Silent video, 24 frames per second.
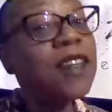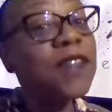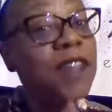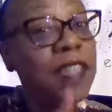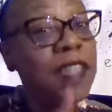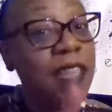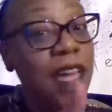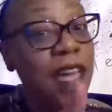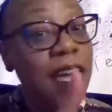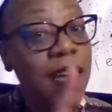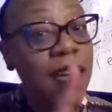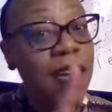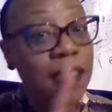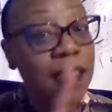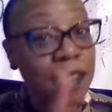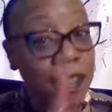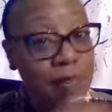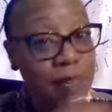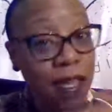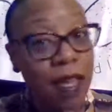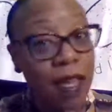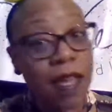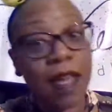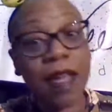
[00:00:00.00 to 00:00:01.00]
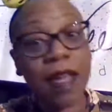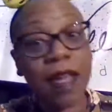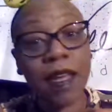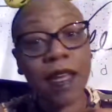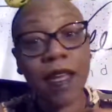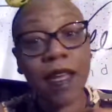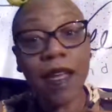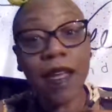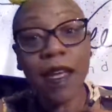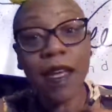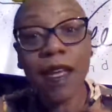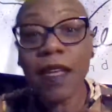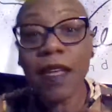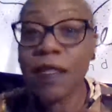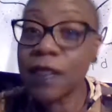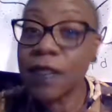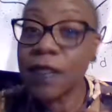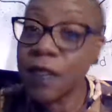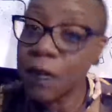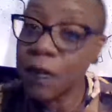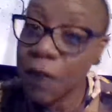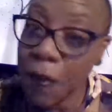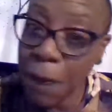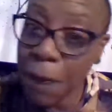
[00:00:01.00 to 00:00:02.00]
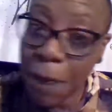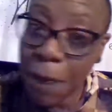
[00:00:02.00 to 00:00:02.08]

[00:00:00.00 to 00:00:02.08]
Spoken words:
of the day. Today, it's going to be